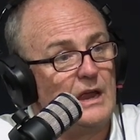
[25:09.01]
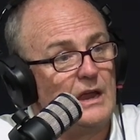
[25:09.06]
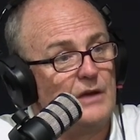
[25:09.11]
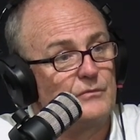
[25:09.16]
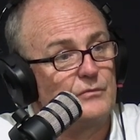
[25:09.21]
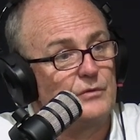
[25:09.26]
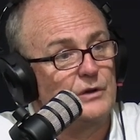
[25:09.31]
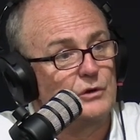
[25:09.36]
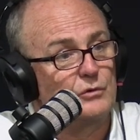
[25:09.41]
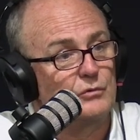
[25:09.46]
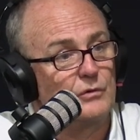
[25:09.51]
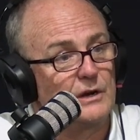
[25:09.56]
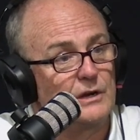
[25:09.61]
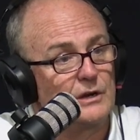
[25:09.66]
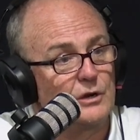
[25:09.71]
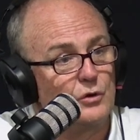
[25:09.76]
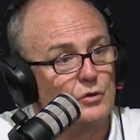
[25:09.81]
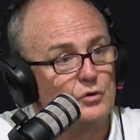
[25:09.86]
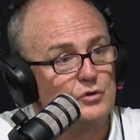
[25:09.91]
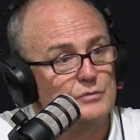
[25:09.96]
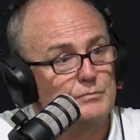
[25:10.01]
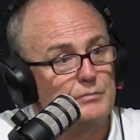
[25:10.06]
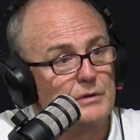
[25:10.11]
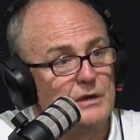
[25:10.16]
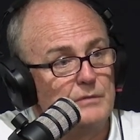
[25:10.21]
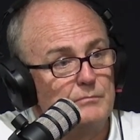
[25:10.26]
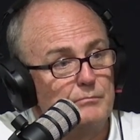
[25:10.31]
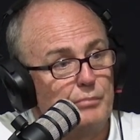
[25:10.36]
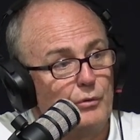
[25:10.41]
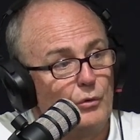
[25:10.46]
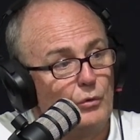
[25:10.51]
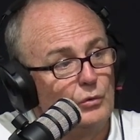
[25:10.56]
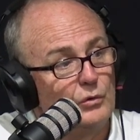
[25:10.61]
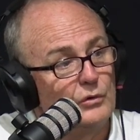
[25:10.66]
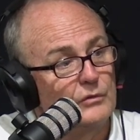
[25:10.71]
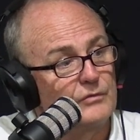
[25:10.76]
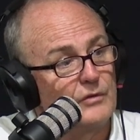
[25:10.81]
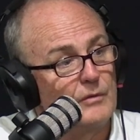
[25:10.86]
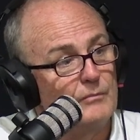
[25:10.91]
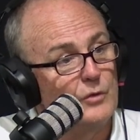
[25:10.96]
every cricketer who's been
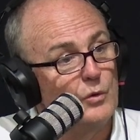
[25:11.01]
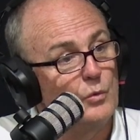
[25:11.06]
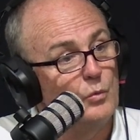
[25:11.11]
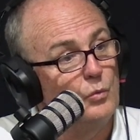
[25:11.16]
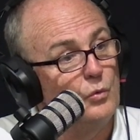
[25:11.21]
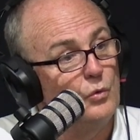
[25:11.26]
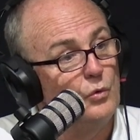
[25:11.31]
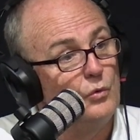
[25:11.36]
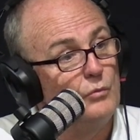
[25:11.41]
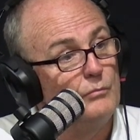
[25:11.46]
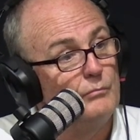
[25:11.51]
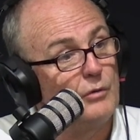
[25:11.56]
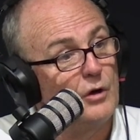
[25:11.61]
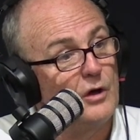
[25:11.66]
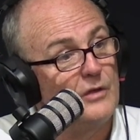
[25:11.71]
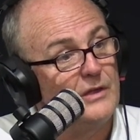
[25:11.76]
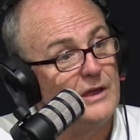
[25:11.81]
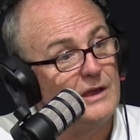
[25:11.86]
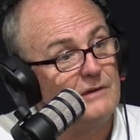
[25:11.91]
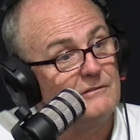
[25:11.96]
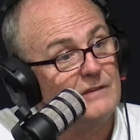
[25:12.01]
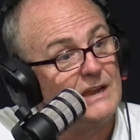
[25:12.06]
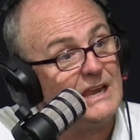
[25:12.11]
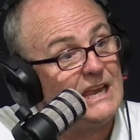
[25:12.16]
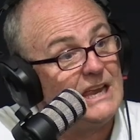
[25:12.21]
pulled from the womb by their